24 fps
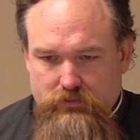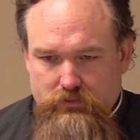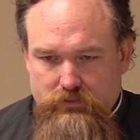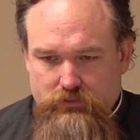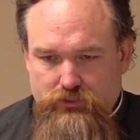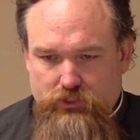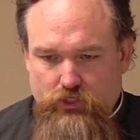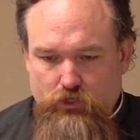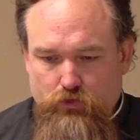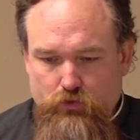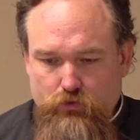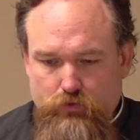
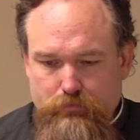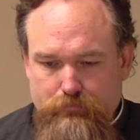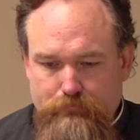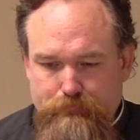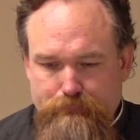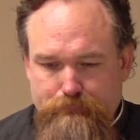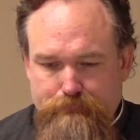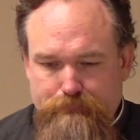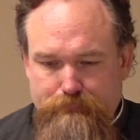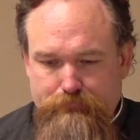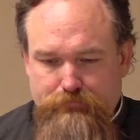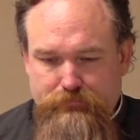So,
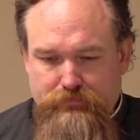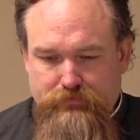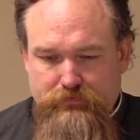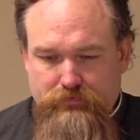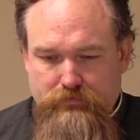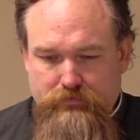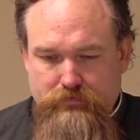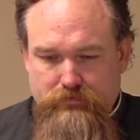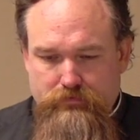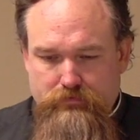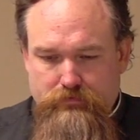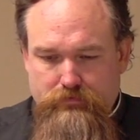
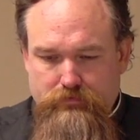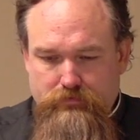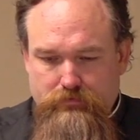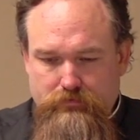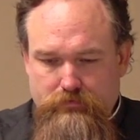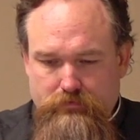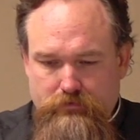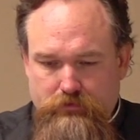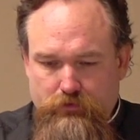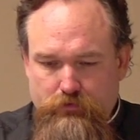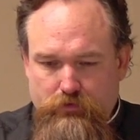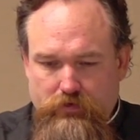
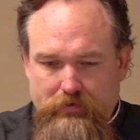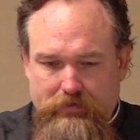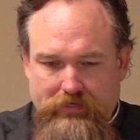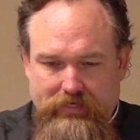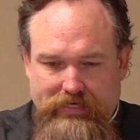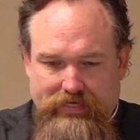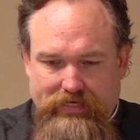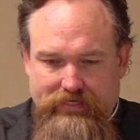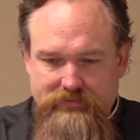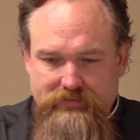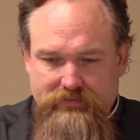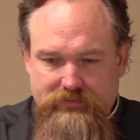you
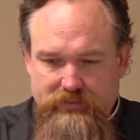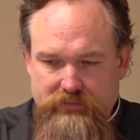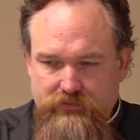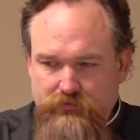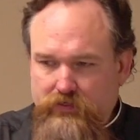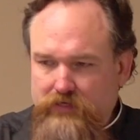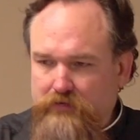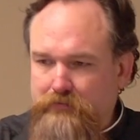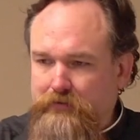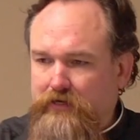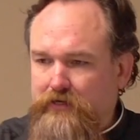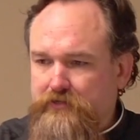already asked this.
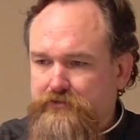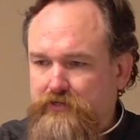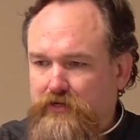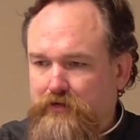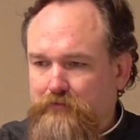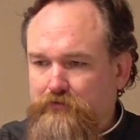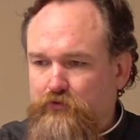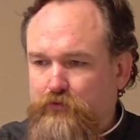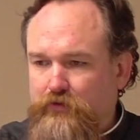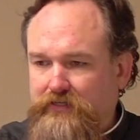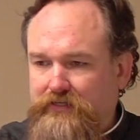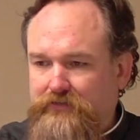What about
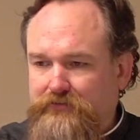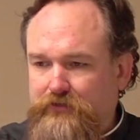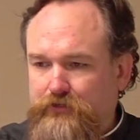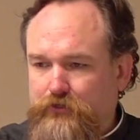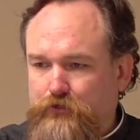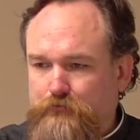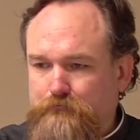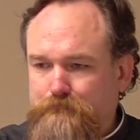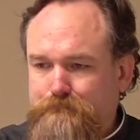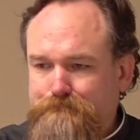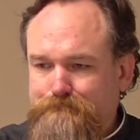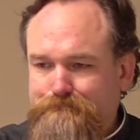Psalm
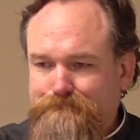22?